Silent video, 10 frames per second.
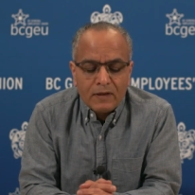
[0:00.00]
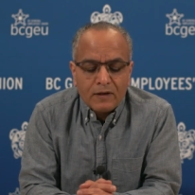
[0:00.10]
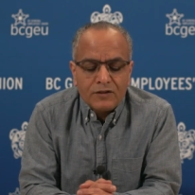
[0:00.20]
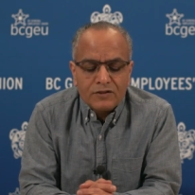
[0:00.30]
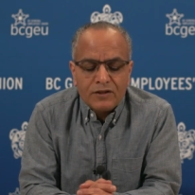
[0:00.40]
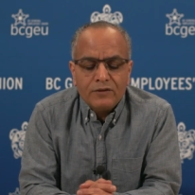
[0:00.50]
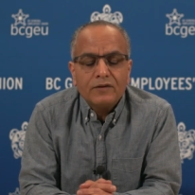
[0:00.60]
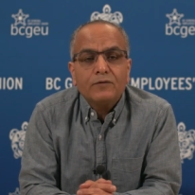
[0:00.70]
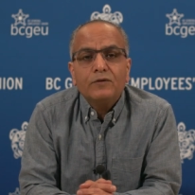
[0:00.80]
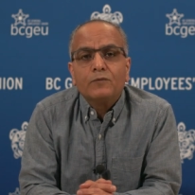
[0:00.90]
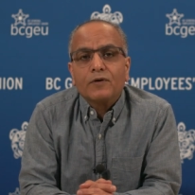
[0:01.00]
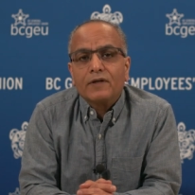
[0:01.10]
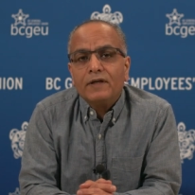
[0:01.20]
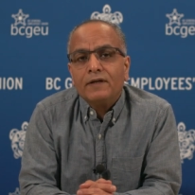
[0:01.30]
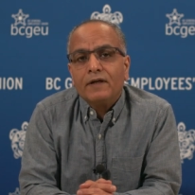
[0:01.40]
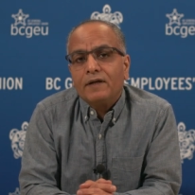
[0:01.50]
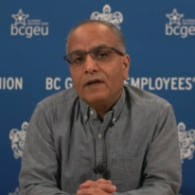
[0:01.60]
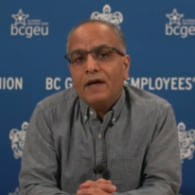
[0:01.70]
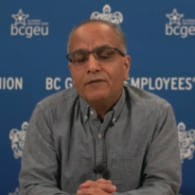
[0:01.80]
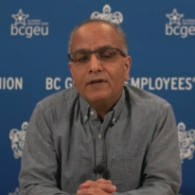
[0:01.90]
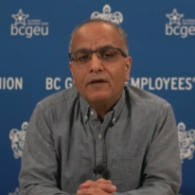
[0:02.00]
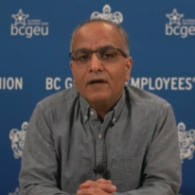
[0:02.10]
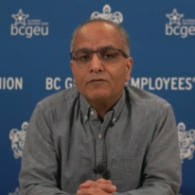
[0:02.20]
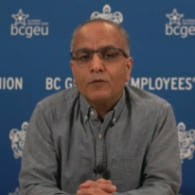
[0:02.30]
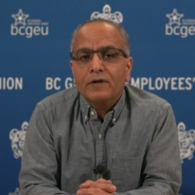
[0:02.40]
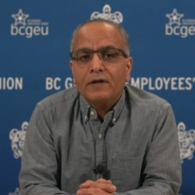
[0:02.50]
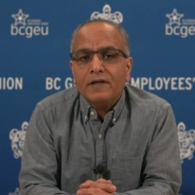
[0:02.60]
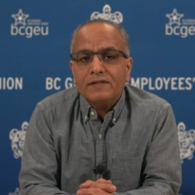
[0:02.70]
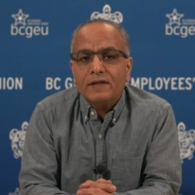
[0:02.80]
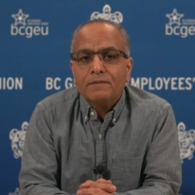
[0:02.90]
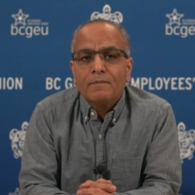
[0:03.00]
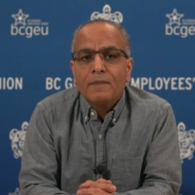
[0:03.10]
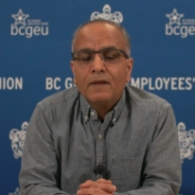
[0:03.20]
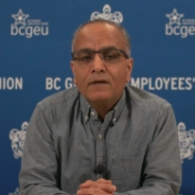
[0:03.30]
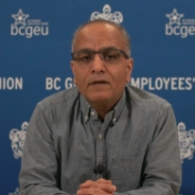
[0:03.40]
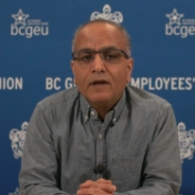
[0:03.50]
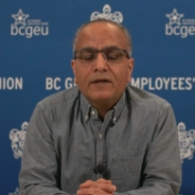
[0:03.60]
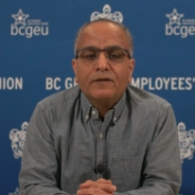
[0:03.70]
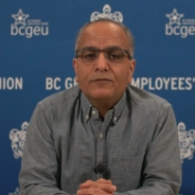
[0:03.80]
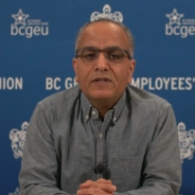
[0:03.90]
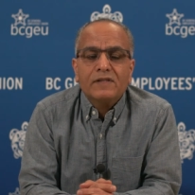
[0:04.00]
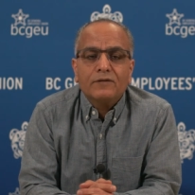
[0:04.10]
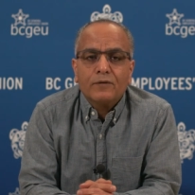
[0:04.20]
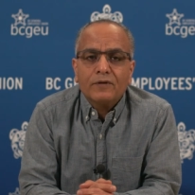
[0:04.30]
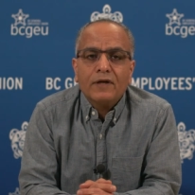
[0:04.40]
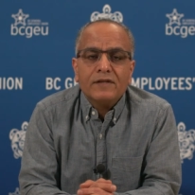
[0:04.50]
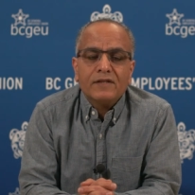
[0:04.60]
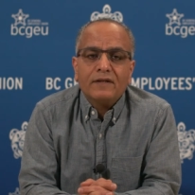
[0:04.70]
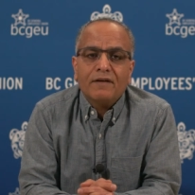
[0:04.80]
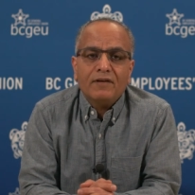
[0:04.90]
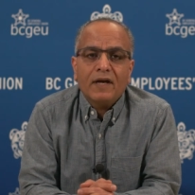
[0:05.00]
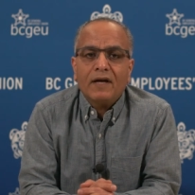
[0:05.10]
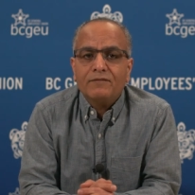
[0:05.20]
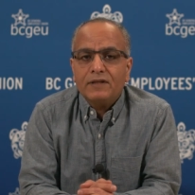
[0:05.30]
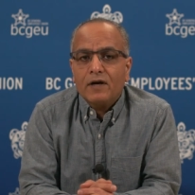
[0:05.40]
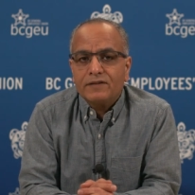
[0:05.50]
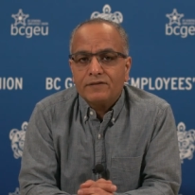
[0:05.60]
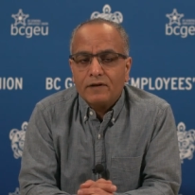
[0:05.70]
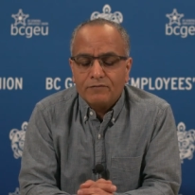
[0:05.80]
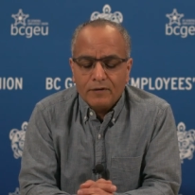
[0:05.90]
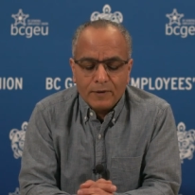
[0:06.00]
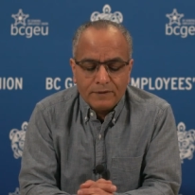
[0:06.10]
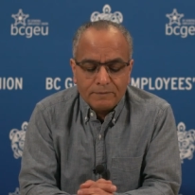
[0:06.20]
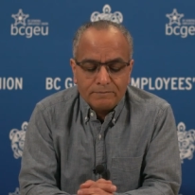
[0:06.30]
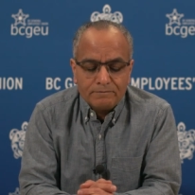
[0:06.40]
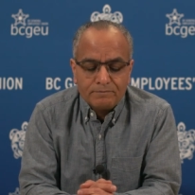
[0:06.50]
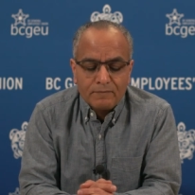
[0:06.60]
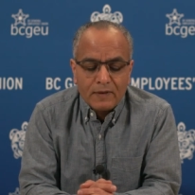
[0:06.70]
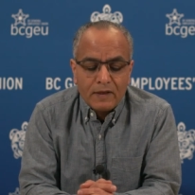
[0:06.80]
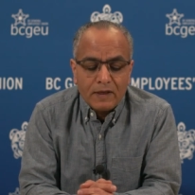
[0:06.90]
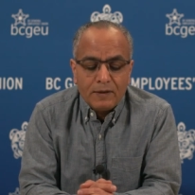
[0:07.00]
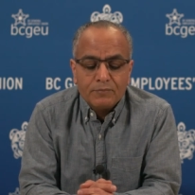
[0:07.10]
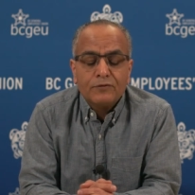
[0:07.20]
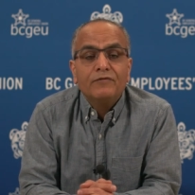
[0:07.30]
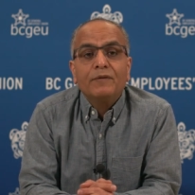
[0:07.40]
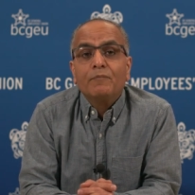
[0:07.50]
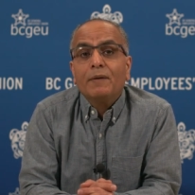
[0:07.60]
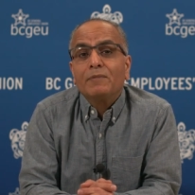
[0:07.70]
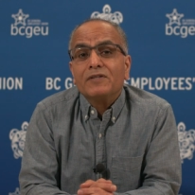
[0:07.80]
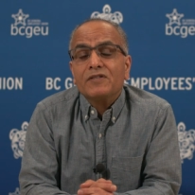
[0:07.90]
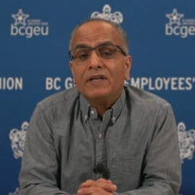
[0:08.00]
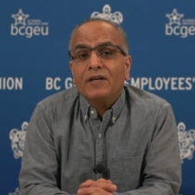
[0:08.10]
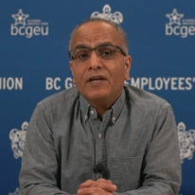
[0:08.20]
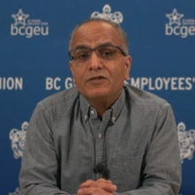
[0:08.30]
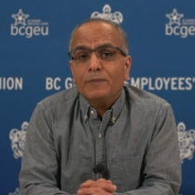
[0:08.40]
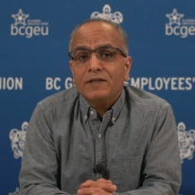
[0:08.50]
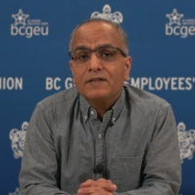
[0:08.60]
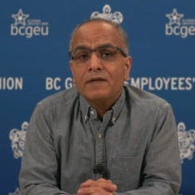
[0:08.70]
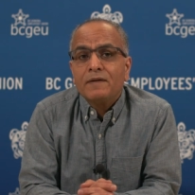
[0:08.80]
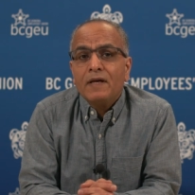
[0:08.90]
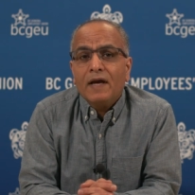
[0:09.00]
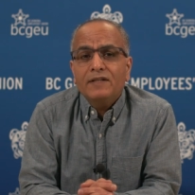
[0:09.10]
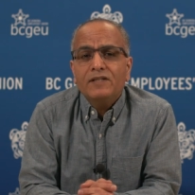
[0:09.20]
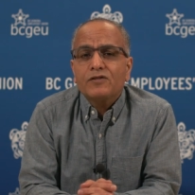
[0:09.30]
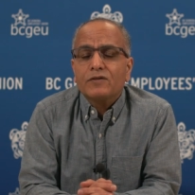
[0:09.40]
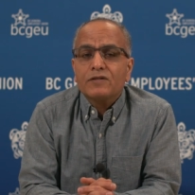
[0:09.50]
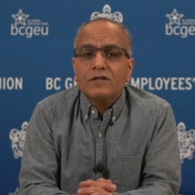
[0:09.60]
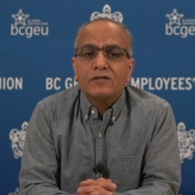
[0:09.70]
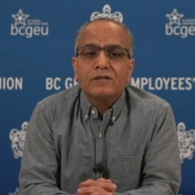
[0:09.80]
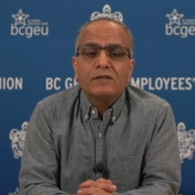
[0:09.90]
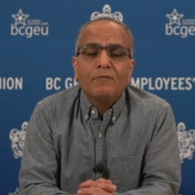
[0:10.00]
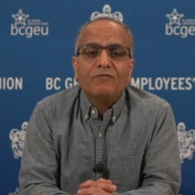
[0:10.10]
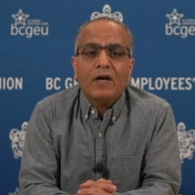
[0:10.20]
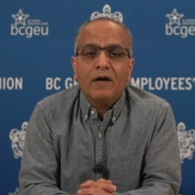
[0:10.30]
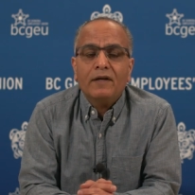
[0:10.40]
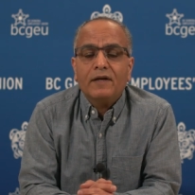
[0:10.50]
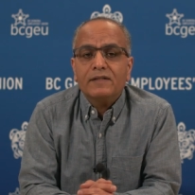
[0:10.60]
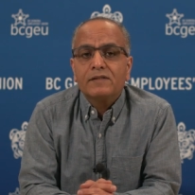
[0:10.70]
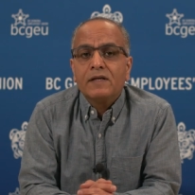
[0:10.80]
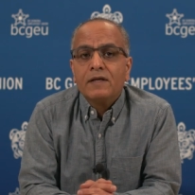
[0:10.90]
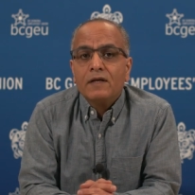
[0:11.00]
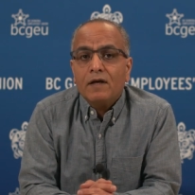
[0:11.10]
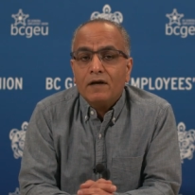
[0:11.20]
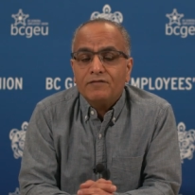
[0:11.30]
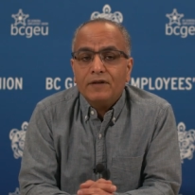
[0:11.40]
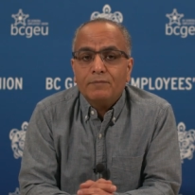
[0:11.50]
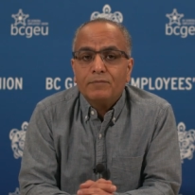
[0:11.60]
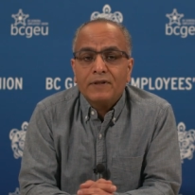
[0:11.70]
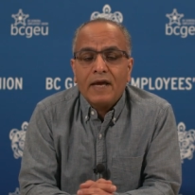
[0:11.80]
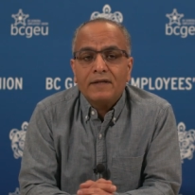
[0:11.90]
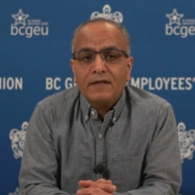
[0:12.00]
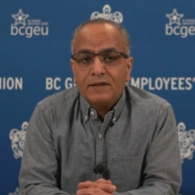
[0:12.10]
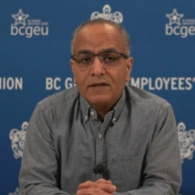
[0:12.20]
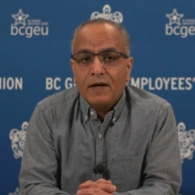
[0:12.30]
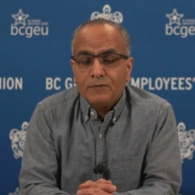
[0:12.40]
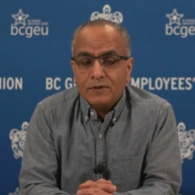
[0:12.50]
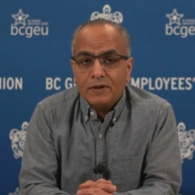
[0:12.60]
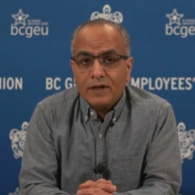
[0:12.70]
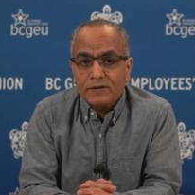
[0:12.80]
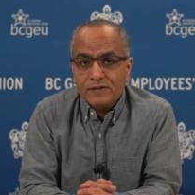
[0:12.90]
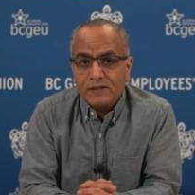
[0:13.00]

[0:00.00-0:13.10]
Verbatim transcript: Continue the good work in the area of organizing, like the recent organizing that we had with Atira Women, improving members' engagement, and these are just some of the highlights of the plan that I would like to